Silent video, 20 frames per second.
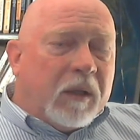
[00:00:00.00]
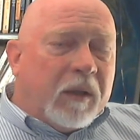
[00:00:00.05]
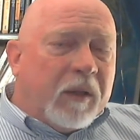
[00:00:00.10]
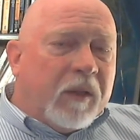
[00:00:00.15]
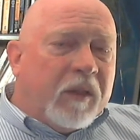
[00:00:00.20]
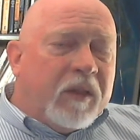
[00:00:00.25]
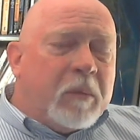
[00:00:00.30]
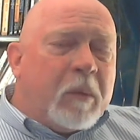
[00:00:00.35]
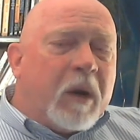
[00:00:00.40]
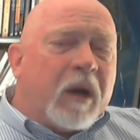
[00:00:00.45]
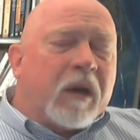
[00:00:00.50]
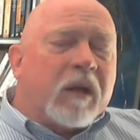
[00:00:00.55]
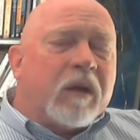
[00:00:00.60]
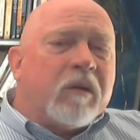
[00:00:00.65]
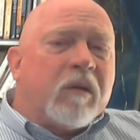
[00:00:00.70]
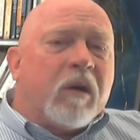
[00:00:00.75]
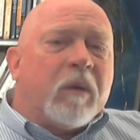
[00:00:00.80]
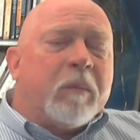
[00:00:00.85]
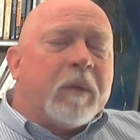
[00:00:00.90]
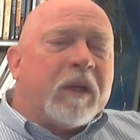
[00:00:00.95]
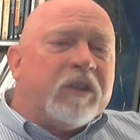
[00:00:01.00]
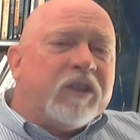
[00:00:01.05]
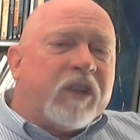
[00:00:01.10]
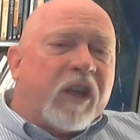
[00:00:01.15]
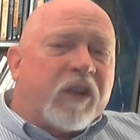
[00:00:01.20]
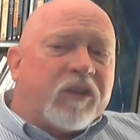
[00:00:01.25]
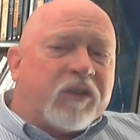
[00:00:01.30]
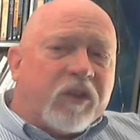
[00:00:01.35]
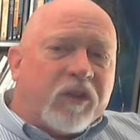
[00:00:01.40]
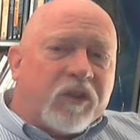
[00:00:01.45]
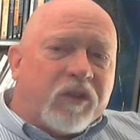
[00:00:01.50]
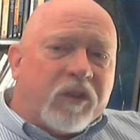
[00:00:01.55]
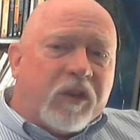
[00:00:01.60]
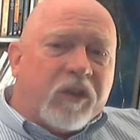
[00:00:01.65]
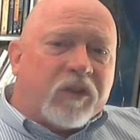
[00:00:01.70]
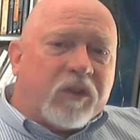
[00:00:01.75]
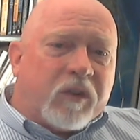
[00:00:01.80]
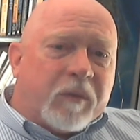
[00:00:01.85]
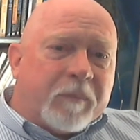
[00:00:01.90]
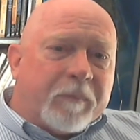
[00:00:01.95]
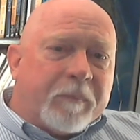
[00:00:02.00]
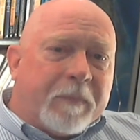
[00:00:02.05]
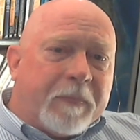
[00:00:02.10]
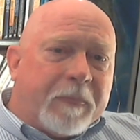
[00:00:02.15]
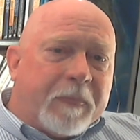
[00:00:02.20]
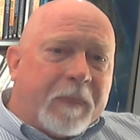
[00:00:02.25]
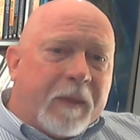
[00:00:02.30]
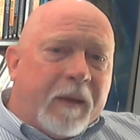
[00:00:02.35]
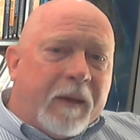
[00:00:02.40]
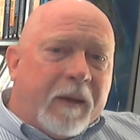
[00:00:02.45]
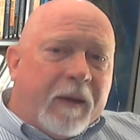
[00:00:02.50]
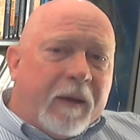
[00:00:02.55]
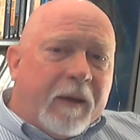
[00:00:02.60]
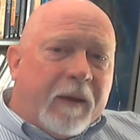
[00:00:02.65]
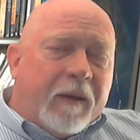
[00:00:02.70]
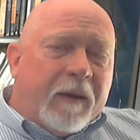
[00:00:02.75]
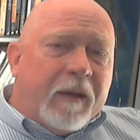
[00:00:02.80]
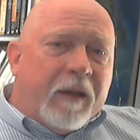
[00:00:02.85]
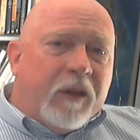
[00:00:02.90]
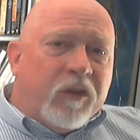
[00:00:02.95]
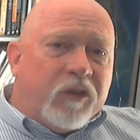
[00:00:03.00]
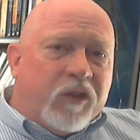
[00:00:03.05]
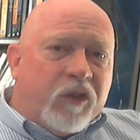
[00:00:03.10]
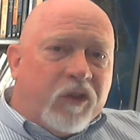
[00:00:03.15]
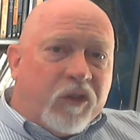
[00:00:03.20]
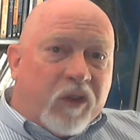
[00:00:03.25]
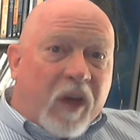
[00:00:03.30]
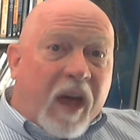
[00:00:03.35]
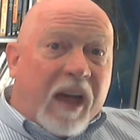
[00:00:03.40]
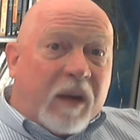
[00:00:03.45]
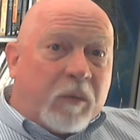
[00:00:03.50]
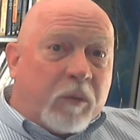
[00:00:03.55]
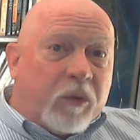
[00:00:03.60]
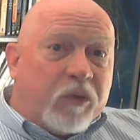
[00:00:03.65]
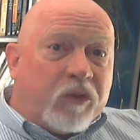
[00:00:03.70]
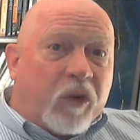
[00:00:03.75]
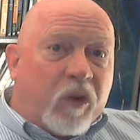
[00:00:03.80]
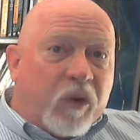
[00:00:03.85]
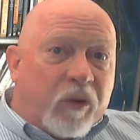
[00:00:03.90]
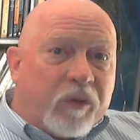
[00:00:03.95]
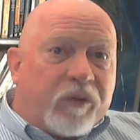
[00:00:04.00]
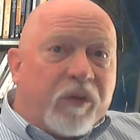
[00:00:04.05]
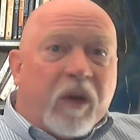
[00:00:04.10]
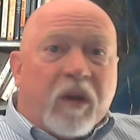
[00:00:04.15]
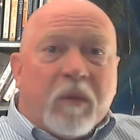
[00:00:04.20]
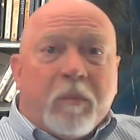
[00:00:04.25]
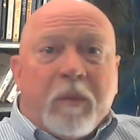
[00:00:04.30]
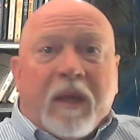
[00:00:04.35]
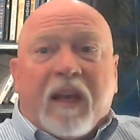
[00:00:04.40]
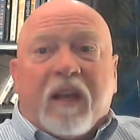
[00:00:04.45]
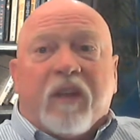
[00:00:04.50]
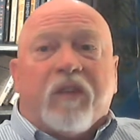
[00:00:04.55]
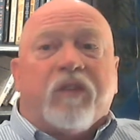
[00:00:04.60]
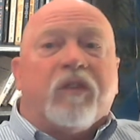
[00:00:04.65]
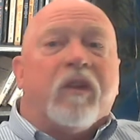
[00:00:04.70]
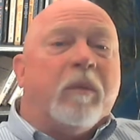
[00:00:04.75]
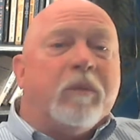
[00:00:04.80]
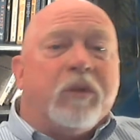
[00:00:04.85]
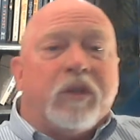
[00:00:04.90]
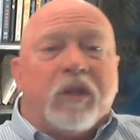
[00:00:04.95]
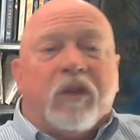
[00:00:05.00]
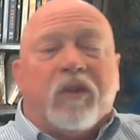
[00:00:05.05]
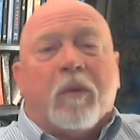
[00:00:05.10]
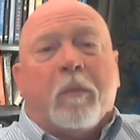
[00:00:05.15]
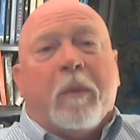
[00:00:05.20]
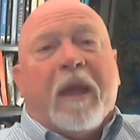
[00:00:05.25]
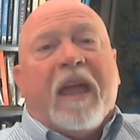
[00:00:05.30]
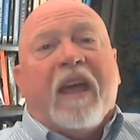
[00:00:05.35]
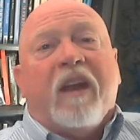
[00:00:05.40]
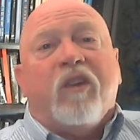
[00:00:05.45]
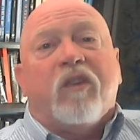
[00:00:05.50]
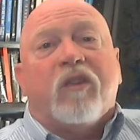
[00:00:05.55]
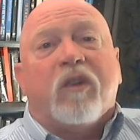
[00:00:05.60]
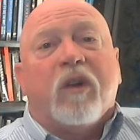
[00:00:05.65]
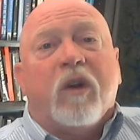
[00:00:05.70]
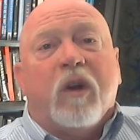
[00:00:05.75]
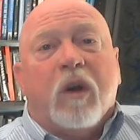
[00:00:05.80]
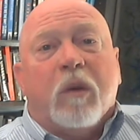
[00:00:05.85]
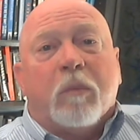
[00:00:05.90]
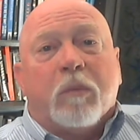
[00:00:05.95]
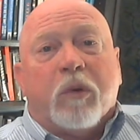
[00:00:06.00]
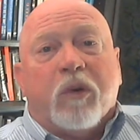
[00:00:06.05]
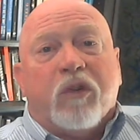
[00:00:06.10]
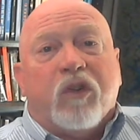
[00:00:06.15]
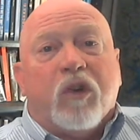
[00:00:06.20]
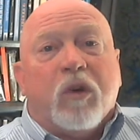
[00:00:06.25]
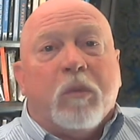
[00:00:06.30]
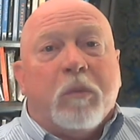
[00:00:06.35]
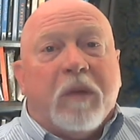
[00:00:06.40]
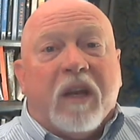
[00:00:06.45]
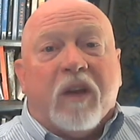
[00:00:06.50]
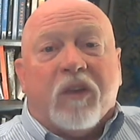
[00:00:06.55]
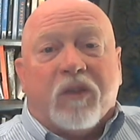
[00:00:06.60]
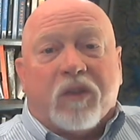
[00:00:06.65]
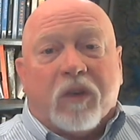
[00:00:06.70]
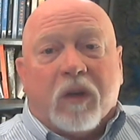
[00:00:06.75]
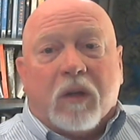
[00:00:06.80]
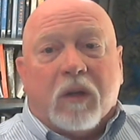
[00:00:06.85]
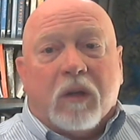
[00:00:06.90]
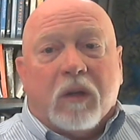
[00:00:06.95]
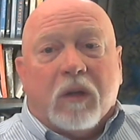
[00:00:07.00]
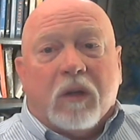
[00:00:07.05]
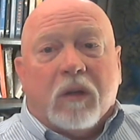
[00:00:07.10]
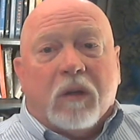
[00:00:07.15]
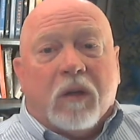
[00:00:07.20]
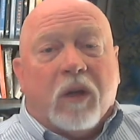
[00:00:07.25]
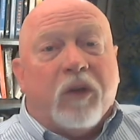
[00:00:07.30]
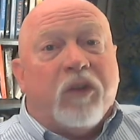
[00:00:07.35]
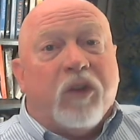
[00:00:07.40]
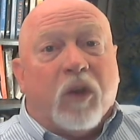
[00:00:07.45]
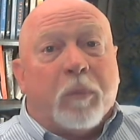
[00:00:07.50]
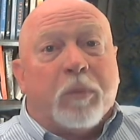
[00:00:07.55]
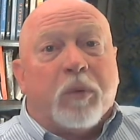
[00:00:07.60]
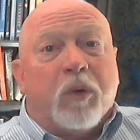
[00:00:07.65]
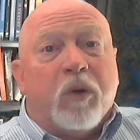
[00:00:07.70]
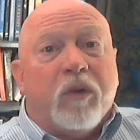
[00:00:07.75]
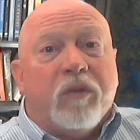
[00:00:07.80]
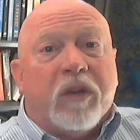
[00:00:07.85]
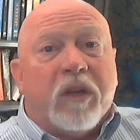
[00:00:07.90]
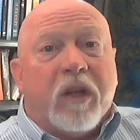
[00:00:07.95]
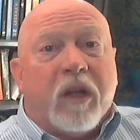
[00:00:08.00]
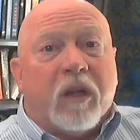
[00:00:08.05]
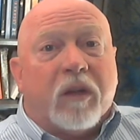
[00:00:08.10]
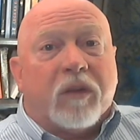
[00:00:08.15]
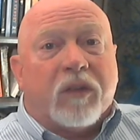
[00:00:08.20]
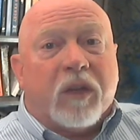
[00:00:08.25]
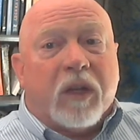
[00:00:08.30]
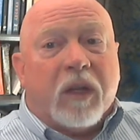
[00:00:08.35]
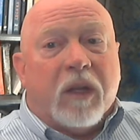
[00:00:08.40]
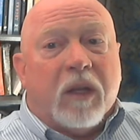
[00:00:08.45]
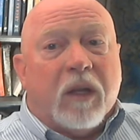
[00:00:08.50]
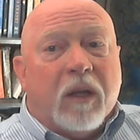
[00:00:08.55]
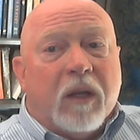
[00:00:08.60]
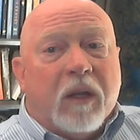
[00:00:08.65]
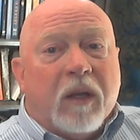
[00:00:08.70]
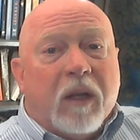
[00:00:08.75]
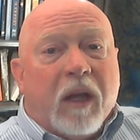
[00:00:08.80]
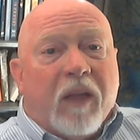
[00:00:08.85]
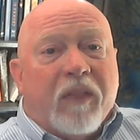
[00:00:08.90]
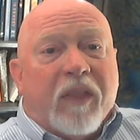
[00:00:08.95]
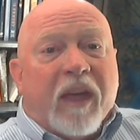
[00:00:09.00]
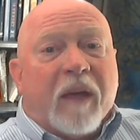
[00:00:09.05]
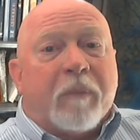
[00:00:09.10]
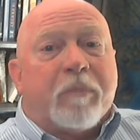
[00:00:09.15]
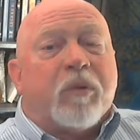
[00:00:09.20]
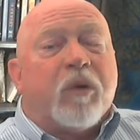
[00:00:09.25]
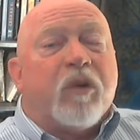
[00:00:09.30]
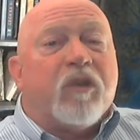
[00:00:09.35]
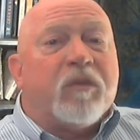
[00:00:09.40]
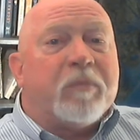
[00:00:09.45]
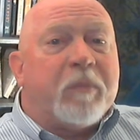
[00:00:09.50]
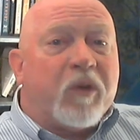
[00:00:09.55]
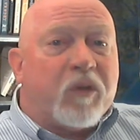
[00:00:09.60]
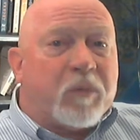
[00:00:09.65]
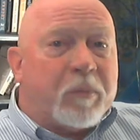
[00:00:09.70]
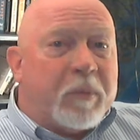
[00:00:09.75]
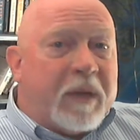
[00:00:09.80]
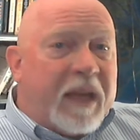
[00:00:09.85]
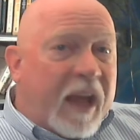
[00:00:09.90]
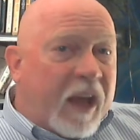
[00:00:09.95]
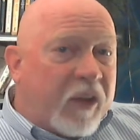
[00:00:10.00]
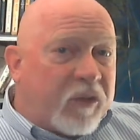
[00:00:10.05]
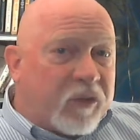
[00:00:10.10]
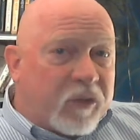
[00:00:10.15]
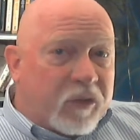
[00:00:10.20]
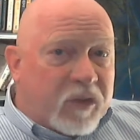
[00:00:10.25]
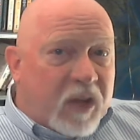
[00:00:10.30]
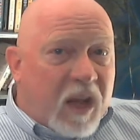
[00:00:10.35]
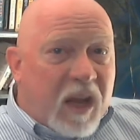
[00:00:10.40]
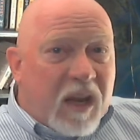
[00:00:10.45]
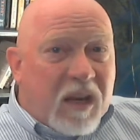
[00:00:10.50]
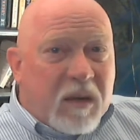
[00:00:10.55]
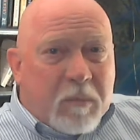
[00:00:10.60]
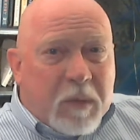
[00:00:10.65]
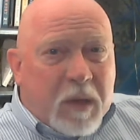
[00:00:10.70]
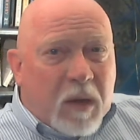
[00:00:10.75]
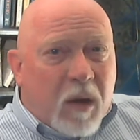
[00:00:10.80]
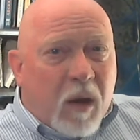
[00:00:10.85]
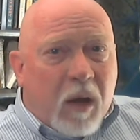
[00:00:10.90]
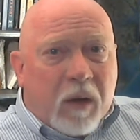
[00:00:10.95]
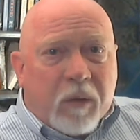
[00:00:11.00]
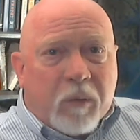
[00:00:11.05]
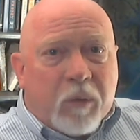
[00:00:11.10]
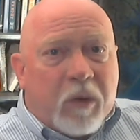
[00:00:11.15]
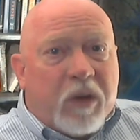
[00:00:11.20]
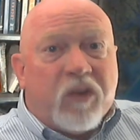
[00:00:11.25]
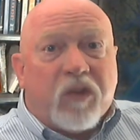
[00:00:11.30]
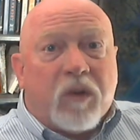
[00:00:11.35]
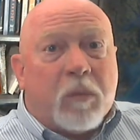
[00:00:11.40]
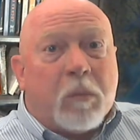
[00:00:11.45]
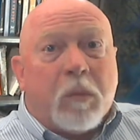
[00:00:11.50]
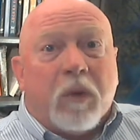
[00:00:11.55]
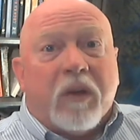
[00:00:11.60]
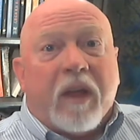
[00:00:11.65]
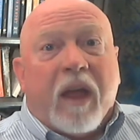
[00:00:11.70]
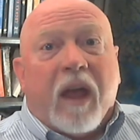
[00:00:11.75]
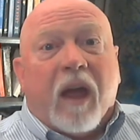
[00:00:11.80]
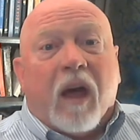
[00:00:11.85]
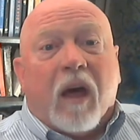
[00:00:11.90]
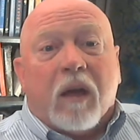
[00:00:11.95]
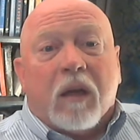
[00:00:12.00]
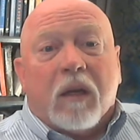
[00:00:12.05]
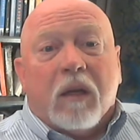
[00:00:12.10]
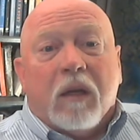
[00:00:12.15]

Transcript: The American criminal justice system is designed with certain fundamental assumptions. A man is presumed innocent until proven guilty, and that proof must be ascertained beyond reasonable doubt.